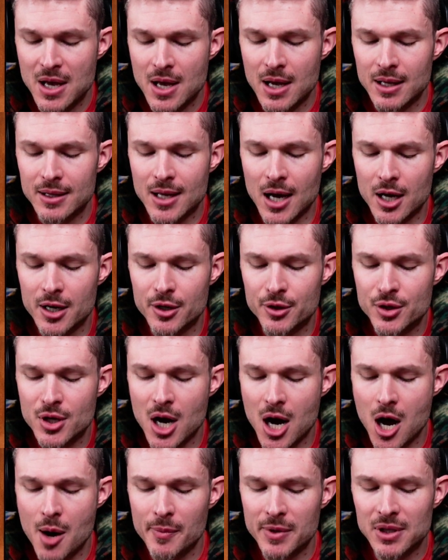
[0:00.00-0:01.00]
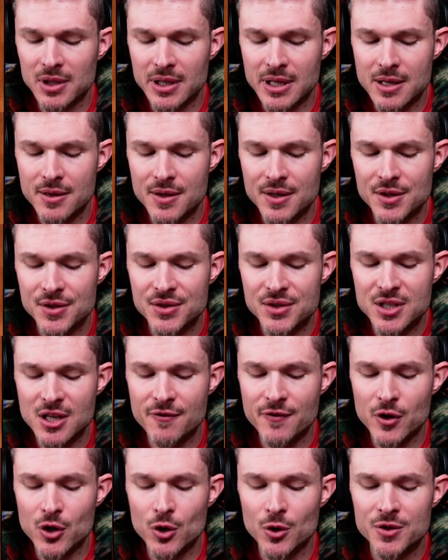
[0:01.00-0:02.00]
Not uncommonly, this
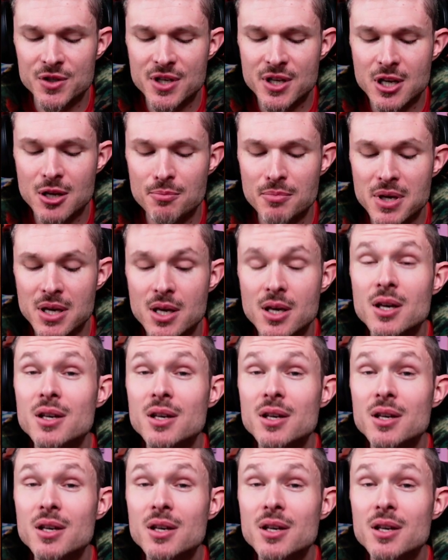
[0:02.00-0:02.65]
difficulty can be